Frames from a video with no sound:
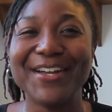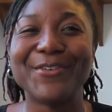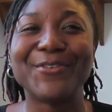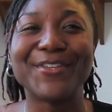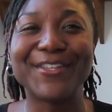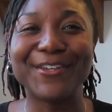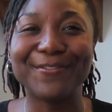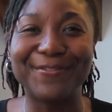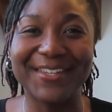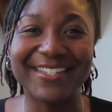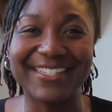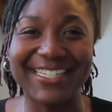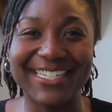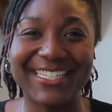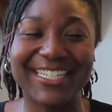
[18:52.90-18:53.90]
with your
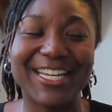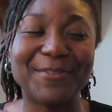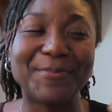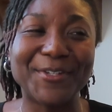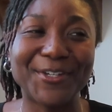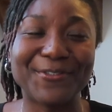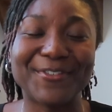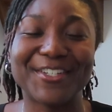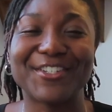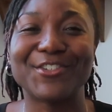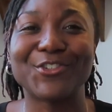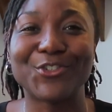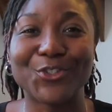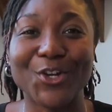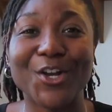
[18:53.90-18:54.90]
vision, keeping your
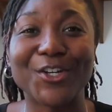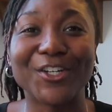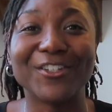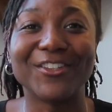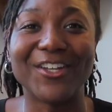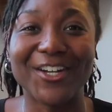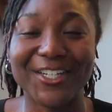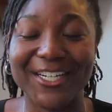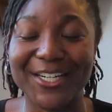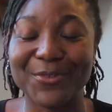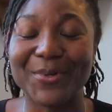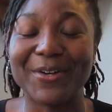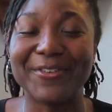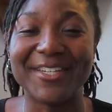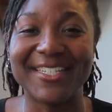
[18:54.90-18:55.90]
vision stronger longer
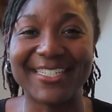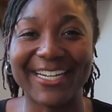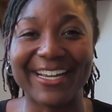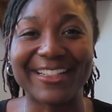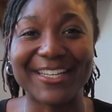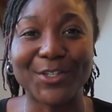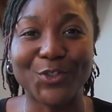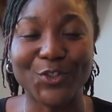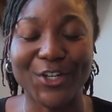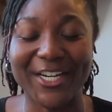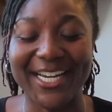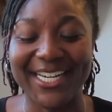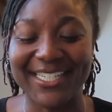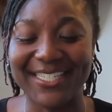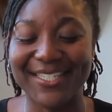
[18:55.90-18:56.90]
while we stare at these
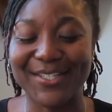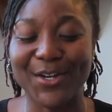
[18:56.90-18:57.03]
screens.